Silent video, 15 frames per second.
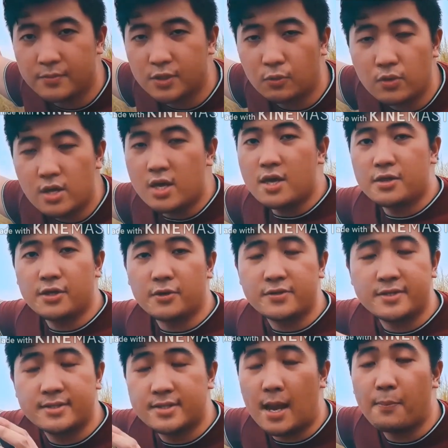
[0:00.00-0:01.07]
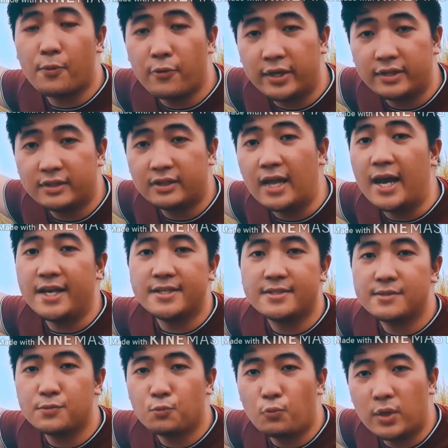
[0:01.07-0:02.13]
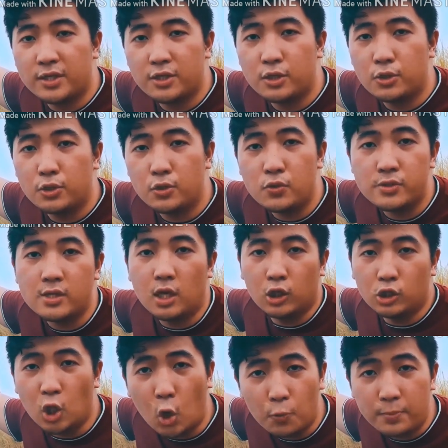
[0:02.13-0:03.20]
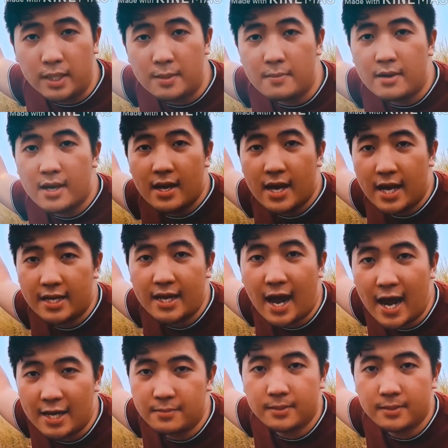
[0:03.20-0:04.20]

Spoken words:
So there's separate lights when you use low beam and high